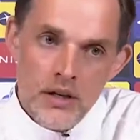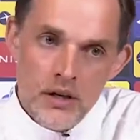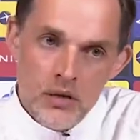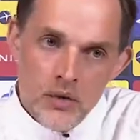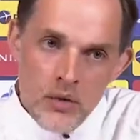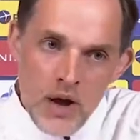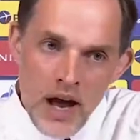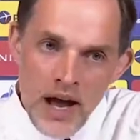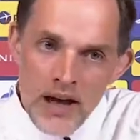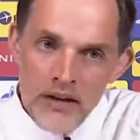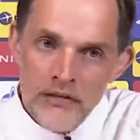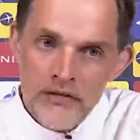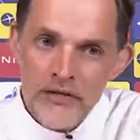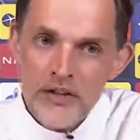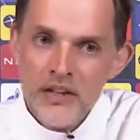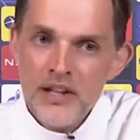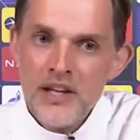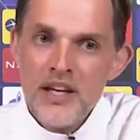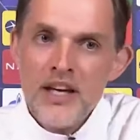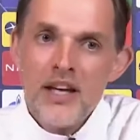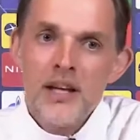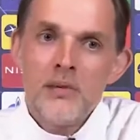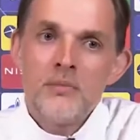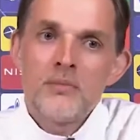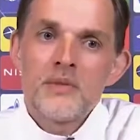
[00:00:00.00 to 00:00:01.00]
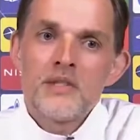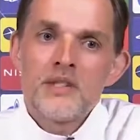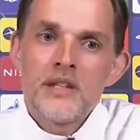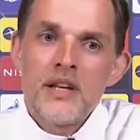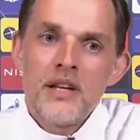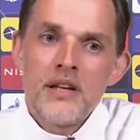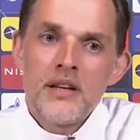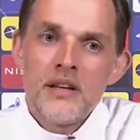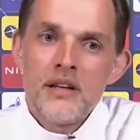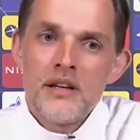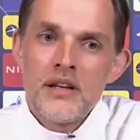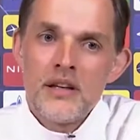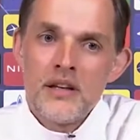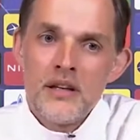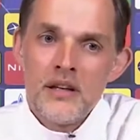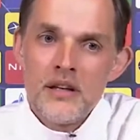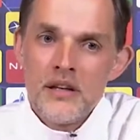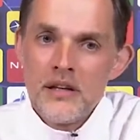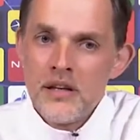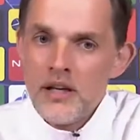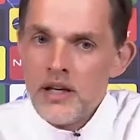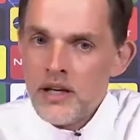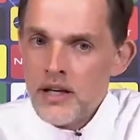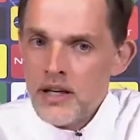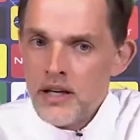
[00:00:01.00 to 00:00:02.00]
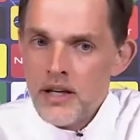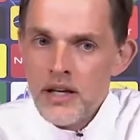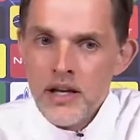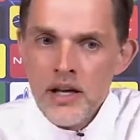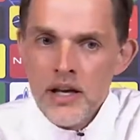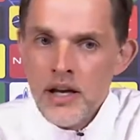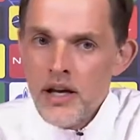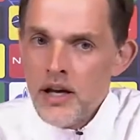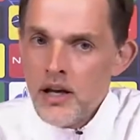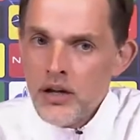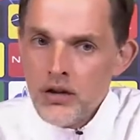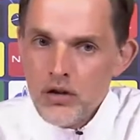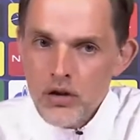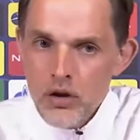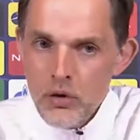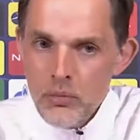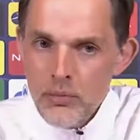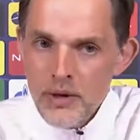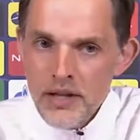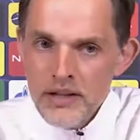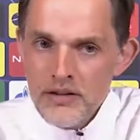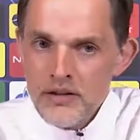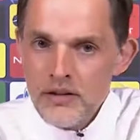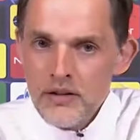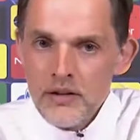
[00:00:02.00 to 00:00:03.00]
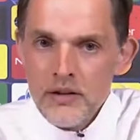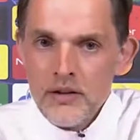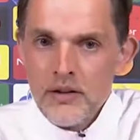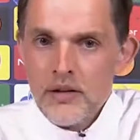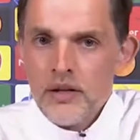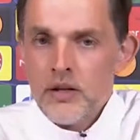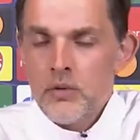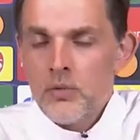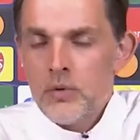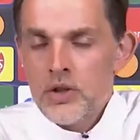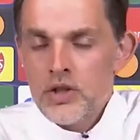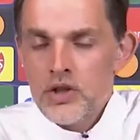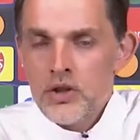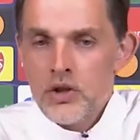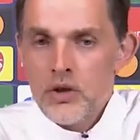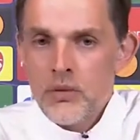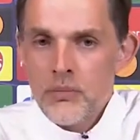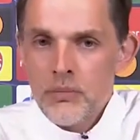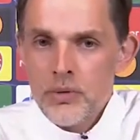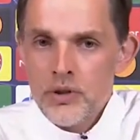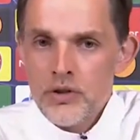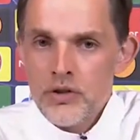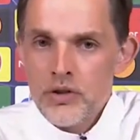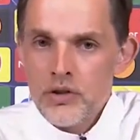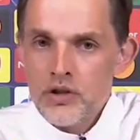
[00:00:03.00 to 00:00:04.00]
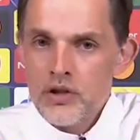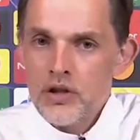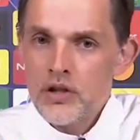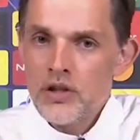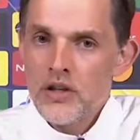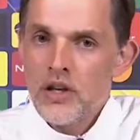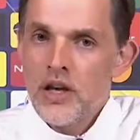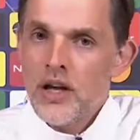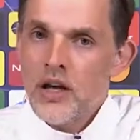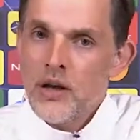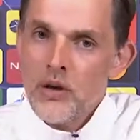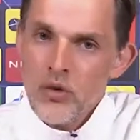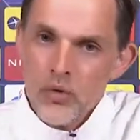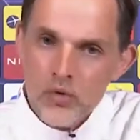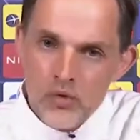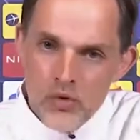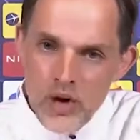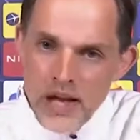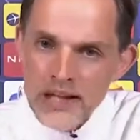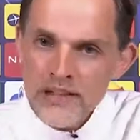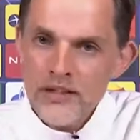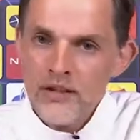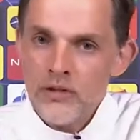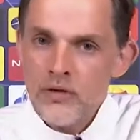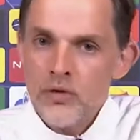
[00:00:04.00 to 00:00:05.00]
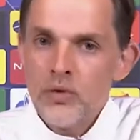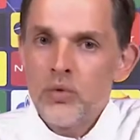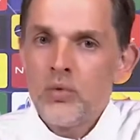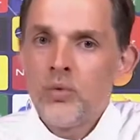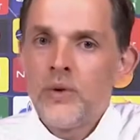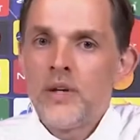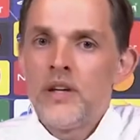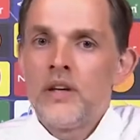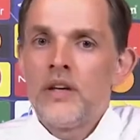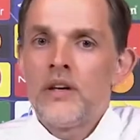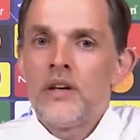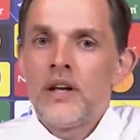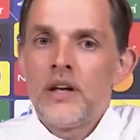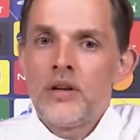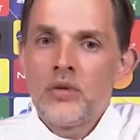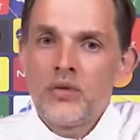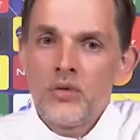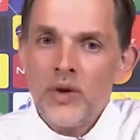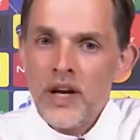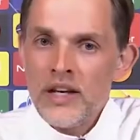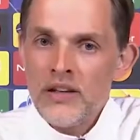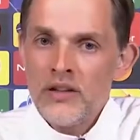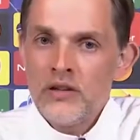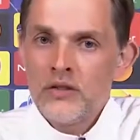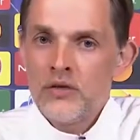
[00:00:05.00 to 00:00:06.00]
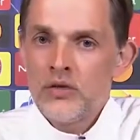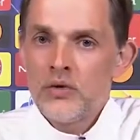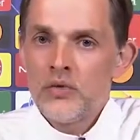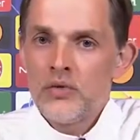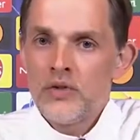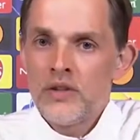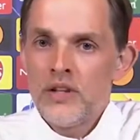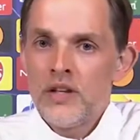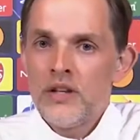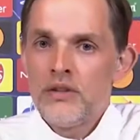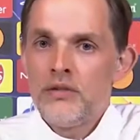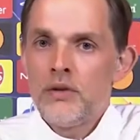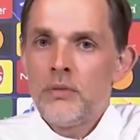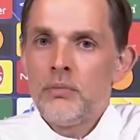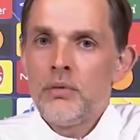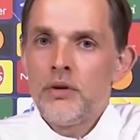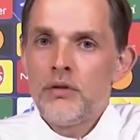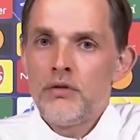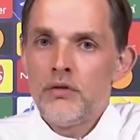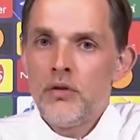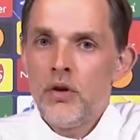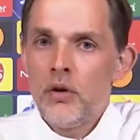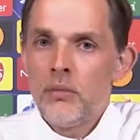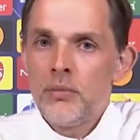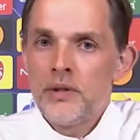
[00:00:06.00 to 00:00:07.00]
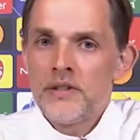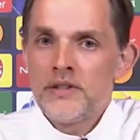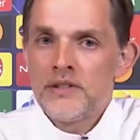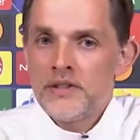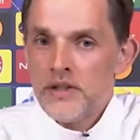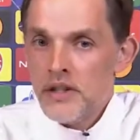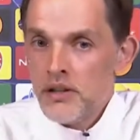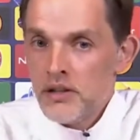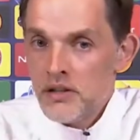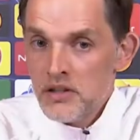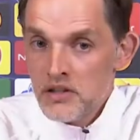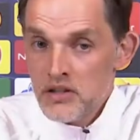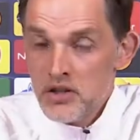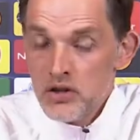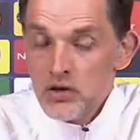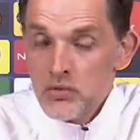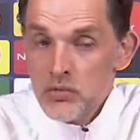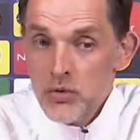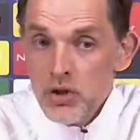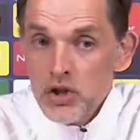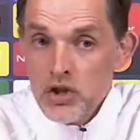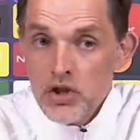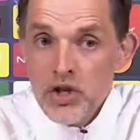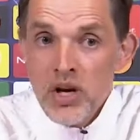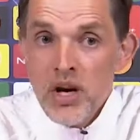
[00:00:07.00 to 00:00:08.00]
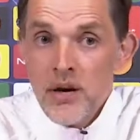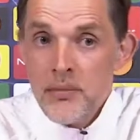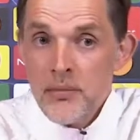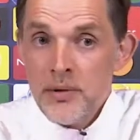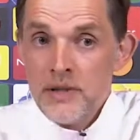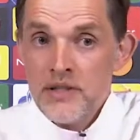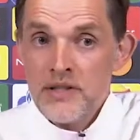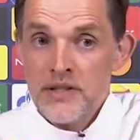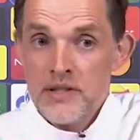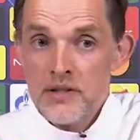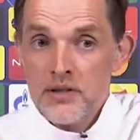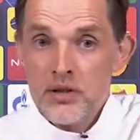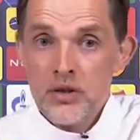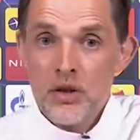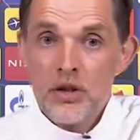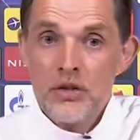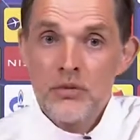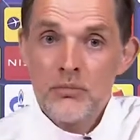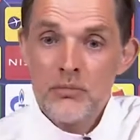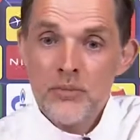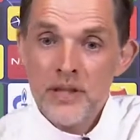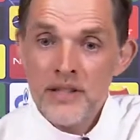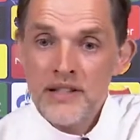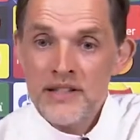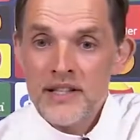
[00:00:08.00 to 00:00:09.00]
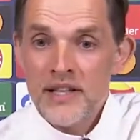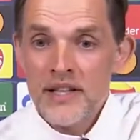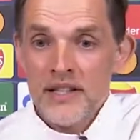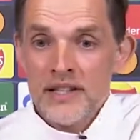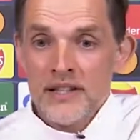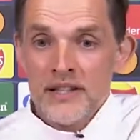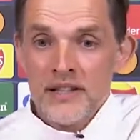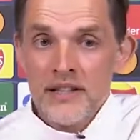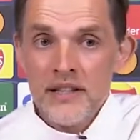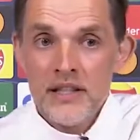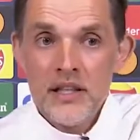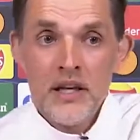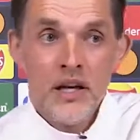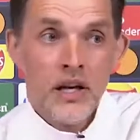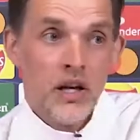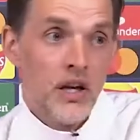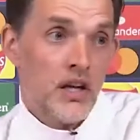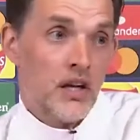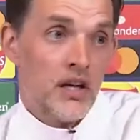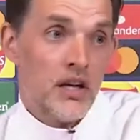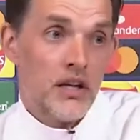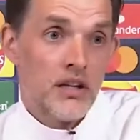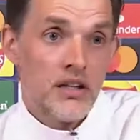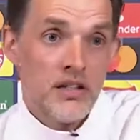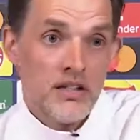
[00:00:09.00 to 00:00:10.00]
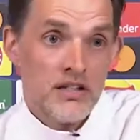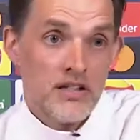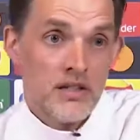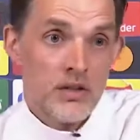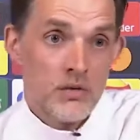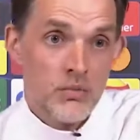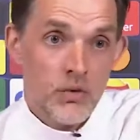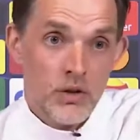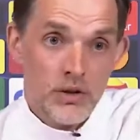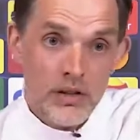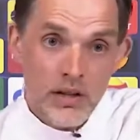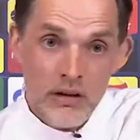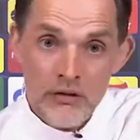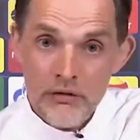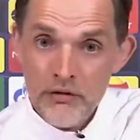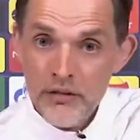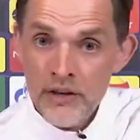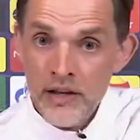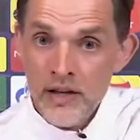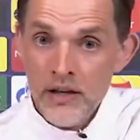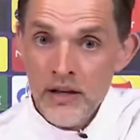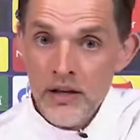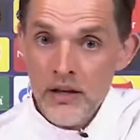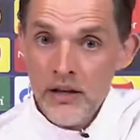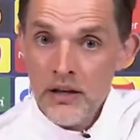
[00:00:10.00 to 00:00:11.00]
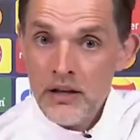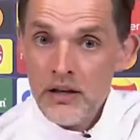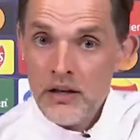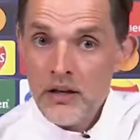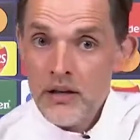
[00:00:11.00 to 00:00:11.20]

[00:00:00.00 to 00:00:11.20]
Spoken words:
arrive in games and in no matter in which competition, ready to win and ready to deliver performance. And this is what sharpens a certain mentality, and this is what I feel